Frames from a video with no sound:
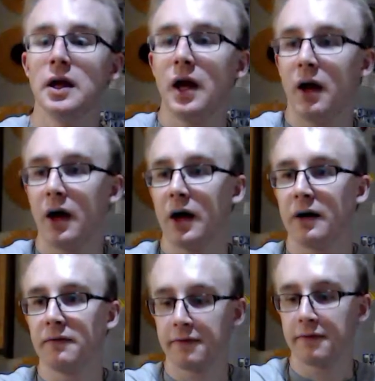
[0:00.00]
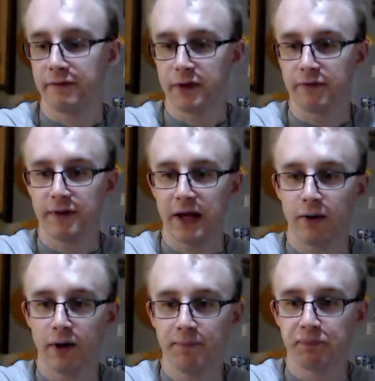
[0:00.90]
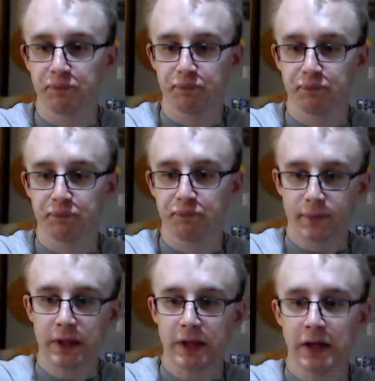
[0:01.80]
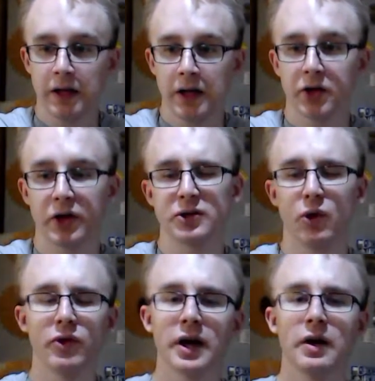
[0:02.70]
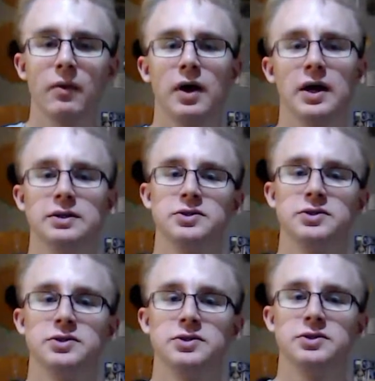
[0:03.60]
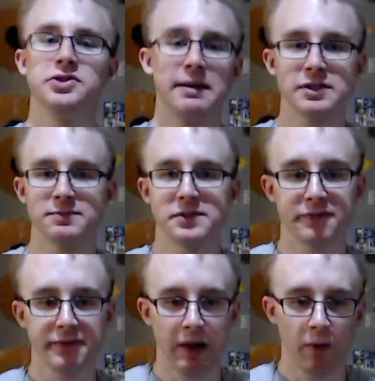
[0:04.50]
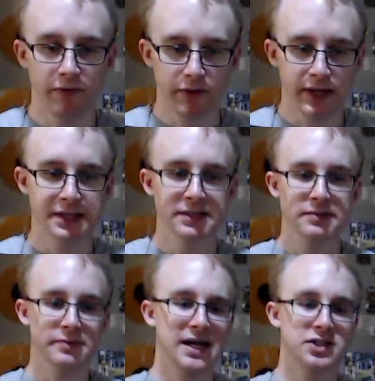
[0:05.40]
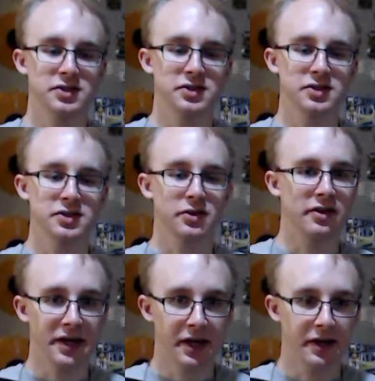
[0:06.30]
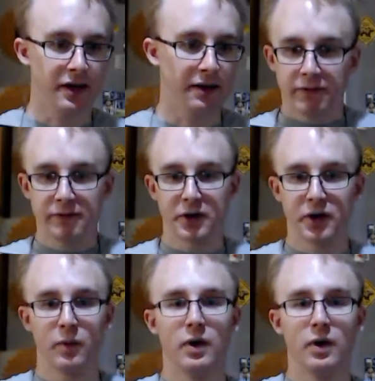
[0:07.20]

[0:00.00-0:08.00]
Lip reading: For the flour, you're only going to want 2 tablespoons of flour for this. That's just going to thicken it up. You're going to